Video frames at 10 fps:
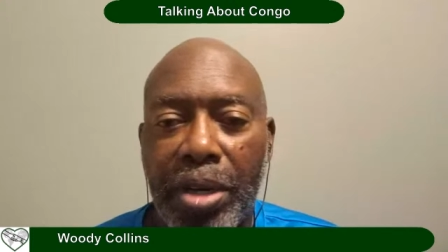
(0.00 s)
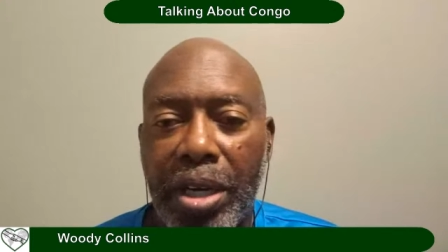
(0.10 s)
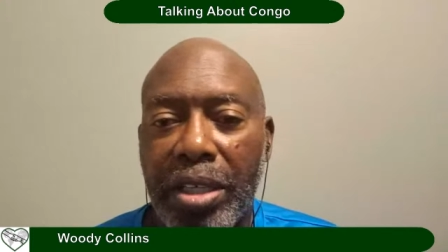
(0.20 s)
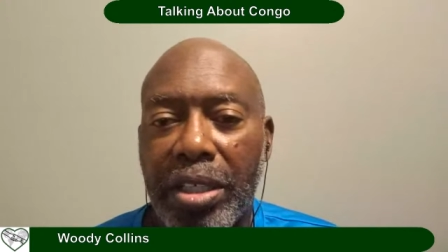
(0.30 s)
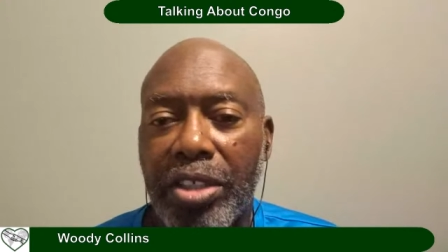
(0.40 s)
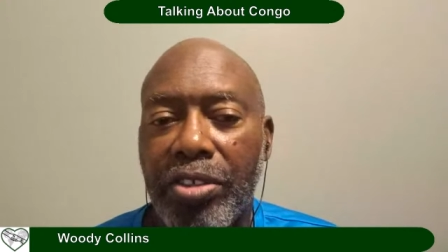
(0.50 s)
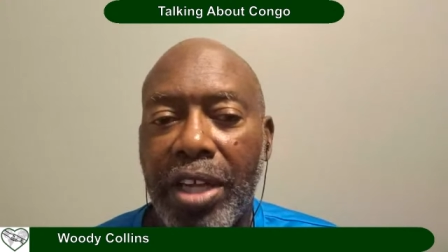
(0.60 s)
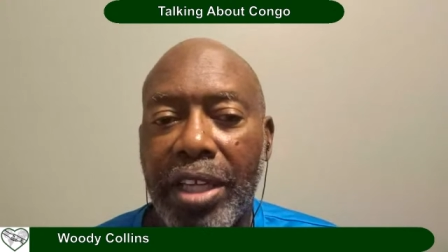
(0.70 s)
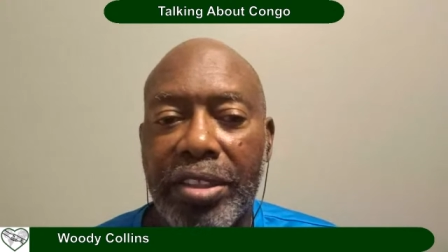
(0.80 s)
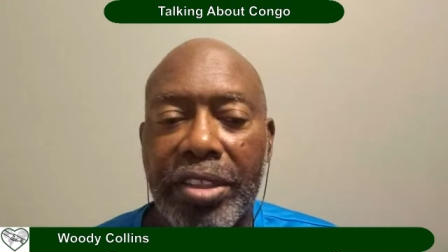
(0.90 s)
part of the
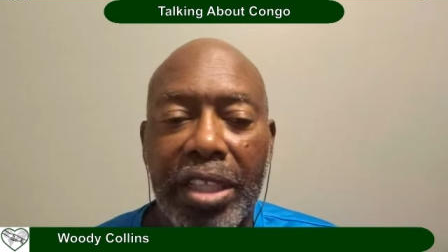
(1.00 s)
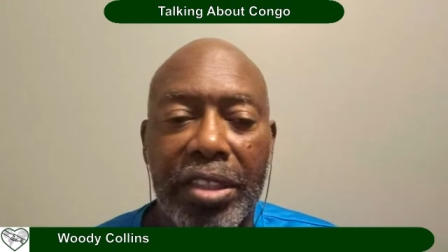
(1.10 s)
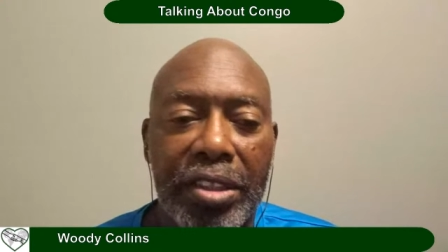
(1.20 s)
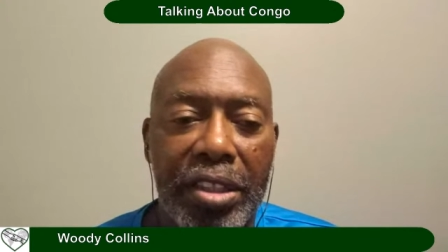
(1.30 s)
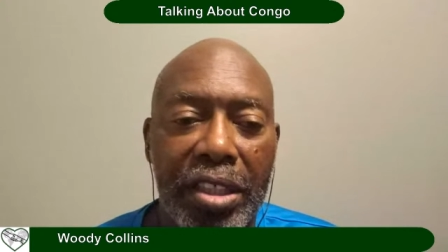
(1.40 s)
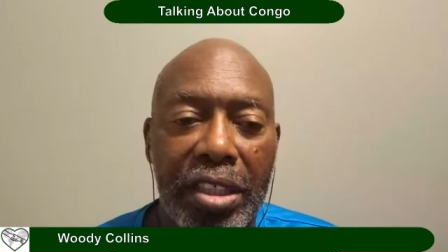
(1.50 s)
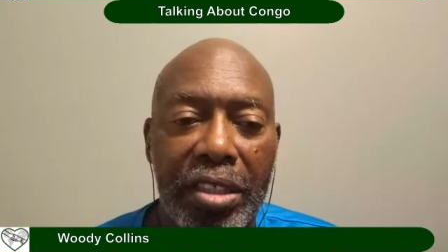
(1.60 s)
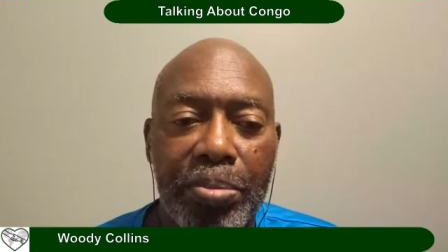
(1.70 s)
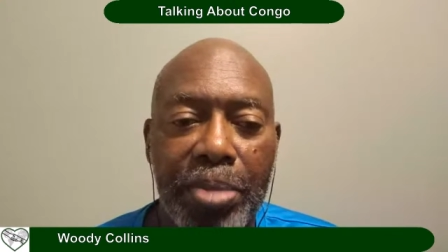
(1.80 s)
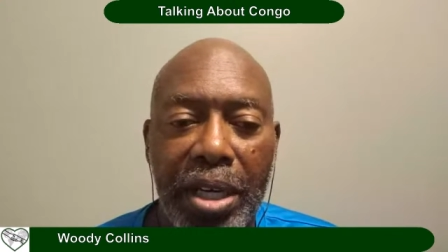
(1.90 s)
United States to the
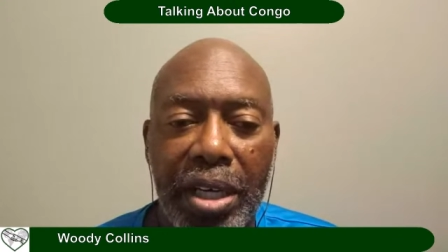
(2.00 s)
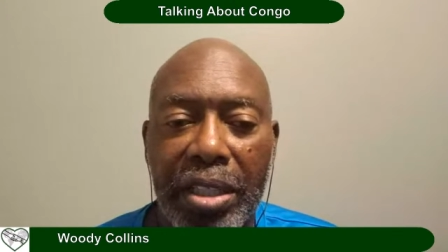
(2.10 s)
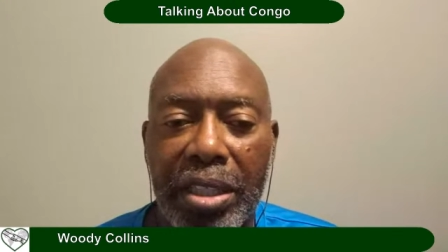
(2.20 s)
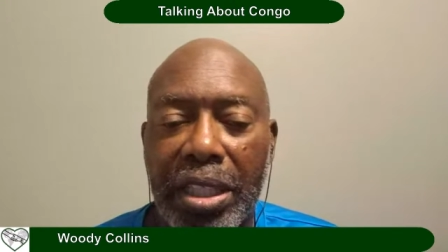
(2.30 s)
other part.